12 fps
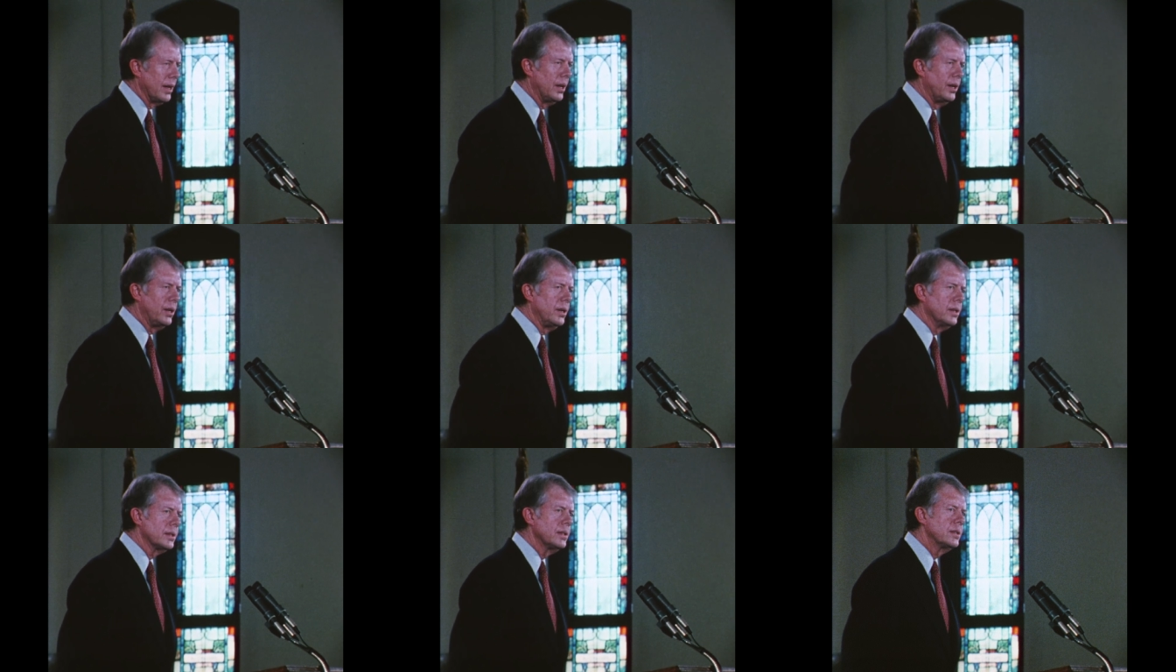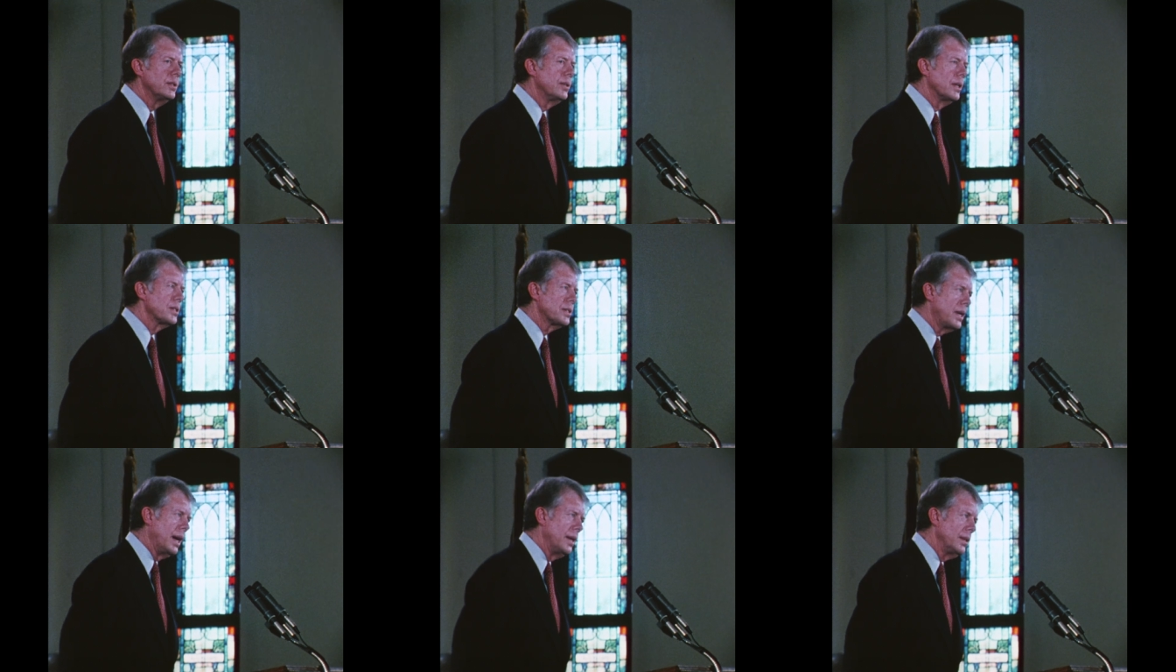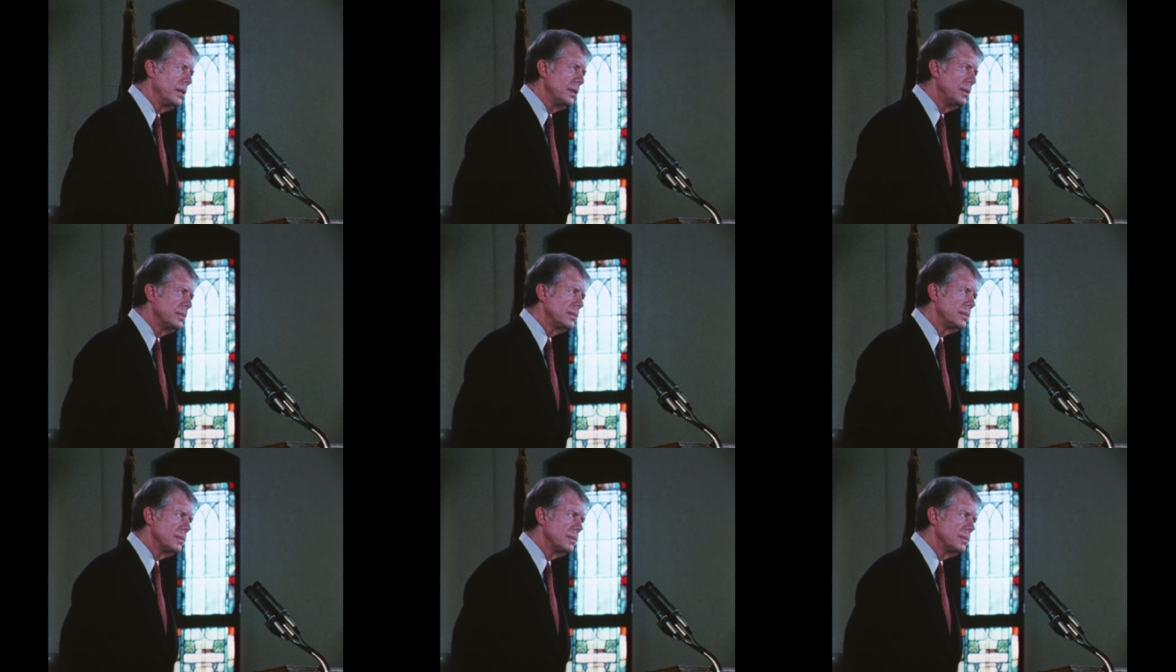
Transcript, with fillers: and hold to a standard